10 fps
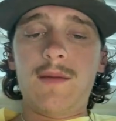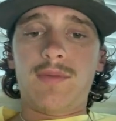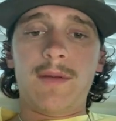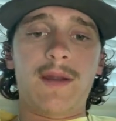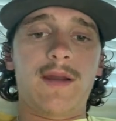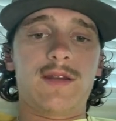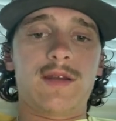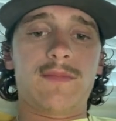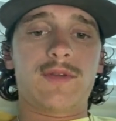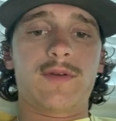Problem area
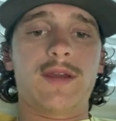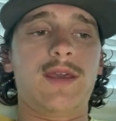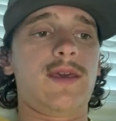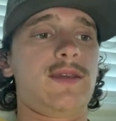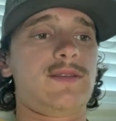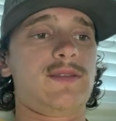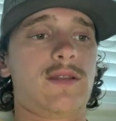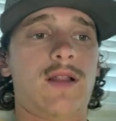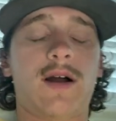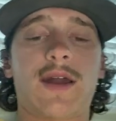number three is
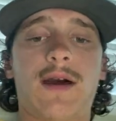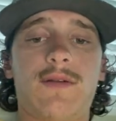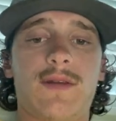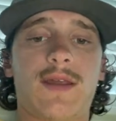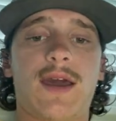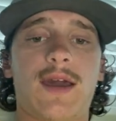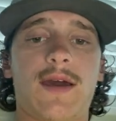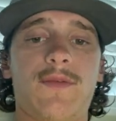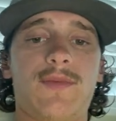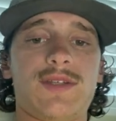the lockout and
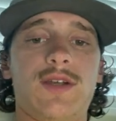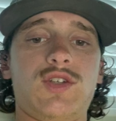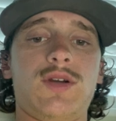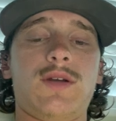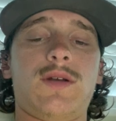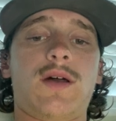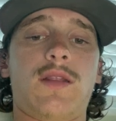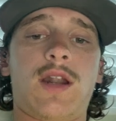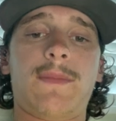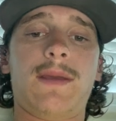tagout procedure. A
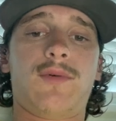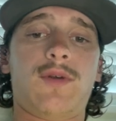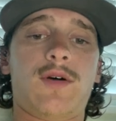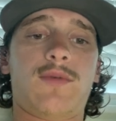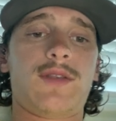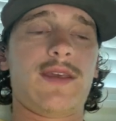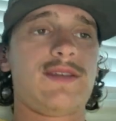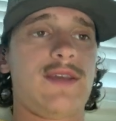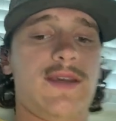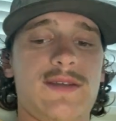lot of people know what
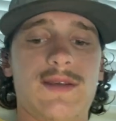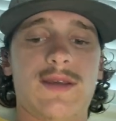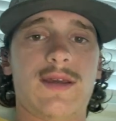this is.